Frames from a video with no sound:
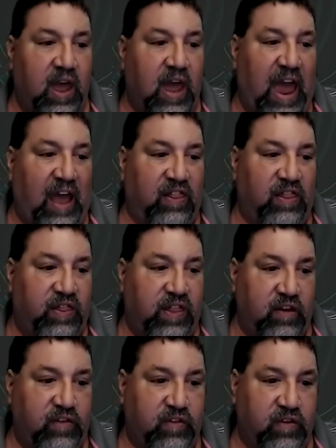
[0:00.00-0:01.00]
And
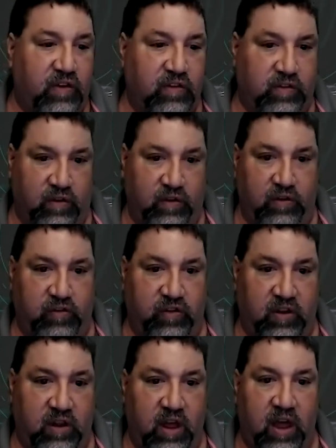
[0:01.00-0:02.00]
this
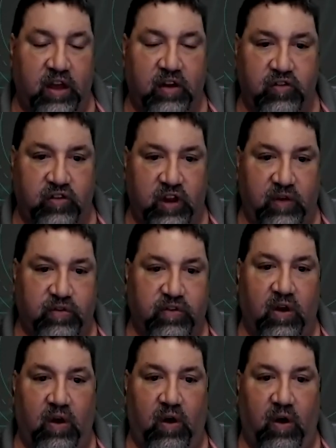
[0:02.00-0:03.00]
solution shifts
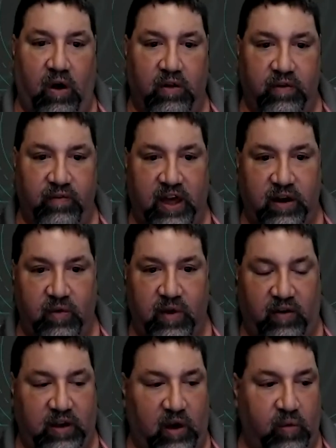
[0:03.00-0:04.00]
all of that
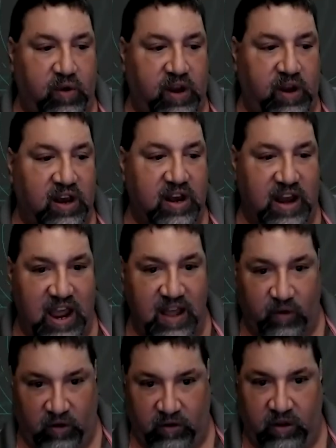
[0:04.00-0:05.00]
around. Now, we
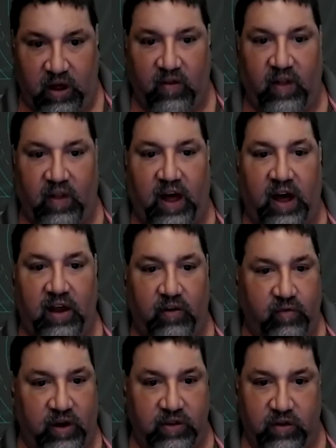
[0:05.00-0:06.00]
enable a lot of
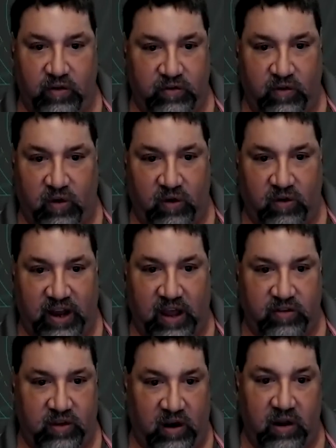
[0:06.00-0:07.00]
what those are already out
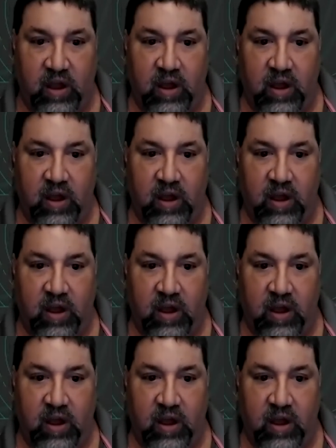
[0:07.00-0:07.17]
there.